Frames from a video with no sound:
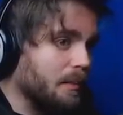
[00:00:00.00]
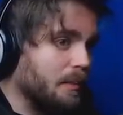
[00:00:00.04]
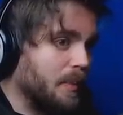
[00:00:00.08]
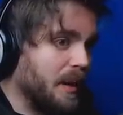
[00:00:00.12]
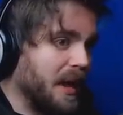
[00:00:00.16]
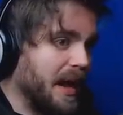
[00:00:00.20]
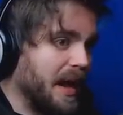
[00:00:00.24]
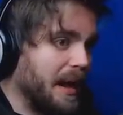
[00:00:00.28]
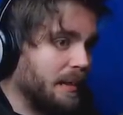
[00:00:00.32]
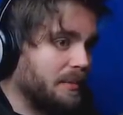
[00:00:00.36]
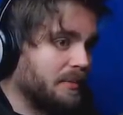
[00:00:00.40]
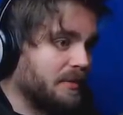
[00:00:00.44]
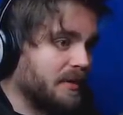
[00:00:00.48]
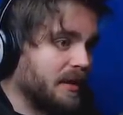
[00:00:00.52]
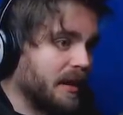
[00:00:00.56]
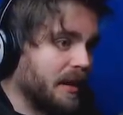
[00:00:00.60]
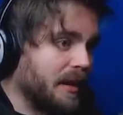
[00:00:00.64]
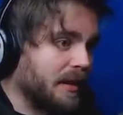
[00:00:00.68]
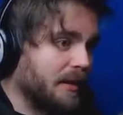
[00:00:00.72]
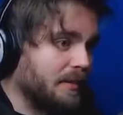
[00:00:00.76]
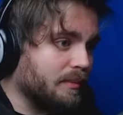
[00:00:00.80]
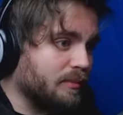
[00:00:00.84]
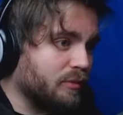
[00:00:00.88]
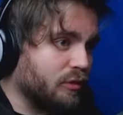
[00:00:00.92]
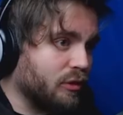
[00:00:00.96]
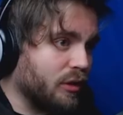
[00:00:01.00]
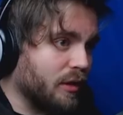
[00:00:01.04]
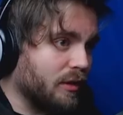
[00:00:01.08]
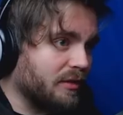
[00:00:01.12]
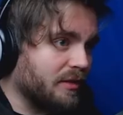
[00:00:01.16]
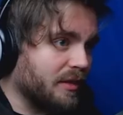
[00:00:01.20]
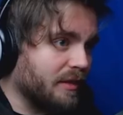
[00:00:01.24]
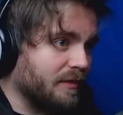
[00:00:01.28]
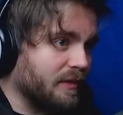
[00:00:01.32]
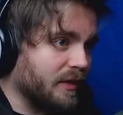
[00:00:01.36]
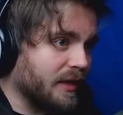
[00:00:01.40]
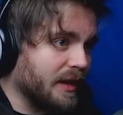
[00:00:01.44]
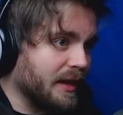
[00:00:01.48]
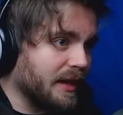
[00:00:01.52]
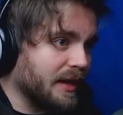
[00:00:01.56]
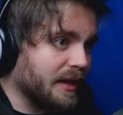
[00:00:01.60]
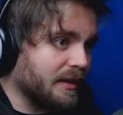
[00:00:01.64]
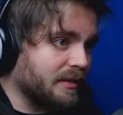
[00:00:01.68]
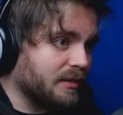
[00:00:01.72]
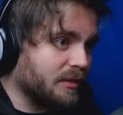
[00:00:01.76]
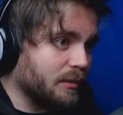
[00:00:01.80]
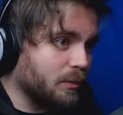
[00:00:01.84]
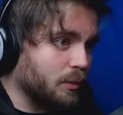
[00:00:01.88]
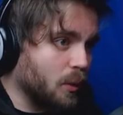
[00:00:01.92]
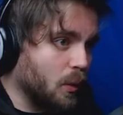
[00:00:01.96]
Perhaps I can throw something
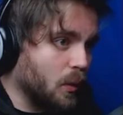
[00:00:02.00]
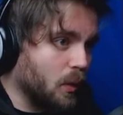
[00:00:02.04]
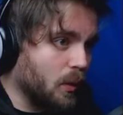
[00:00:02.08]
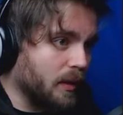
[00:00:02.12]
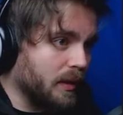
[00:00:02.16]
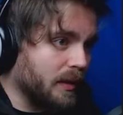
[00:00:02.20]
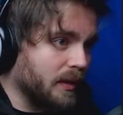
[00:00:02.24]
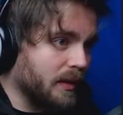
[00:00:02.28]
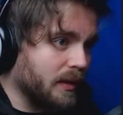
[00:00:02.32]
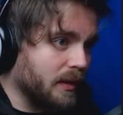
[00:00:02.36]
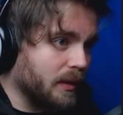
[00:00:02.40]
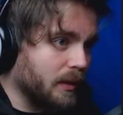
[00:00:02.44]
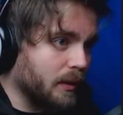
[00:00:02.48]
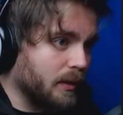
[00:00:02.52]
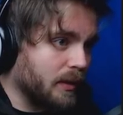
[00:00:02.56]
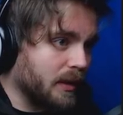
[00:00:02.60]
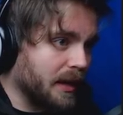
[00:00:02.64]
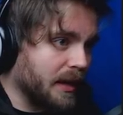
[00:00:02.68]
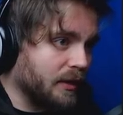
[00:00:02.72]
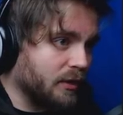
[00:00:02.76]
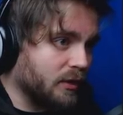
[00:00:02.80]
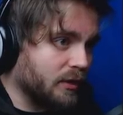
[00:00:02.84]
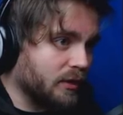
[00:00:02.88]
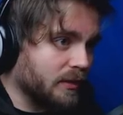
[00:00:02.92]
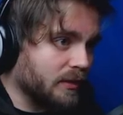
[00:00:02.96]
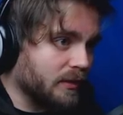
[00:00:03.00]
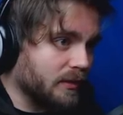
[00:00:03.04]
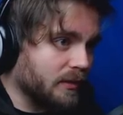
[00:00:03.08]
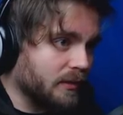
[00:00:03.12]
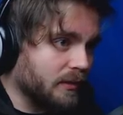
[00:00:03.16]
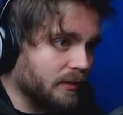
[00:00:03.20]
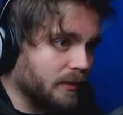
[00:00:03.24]
against the wall in a location.